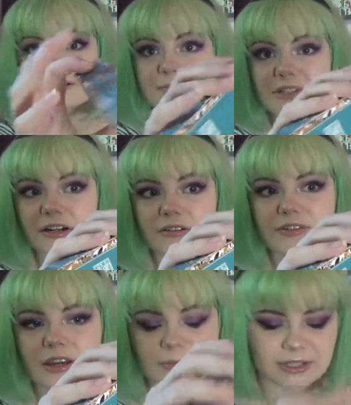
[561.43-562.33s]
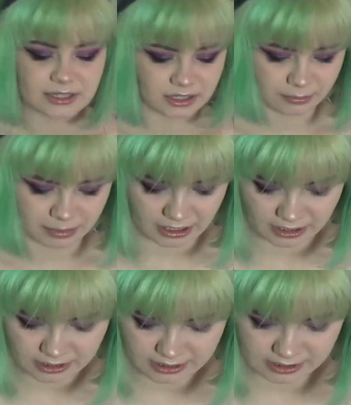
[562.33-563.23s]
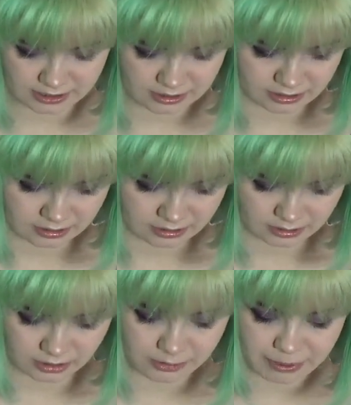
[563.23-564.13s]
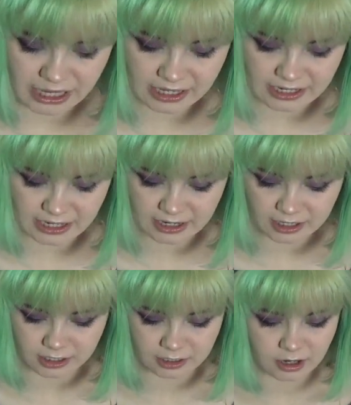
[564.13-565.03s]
themselves came in this little box. There's a pig in here!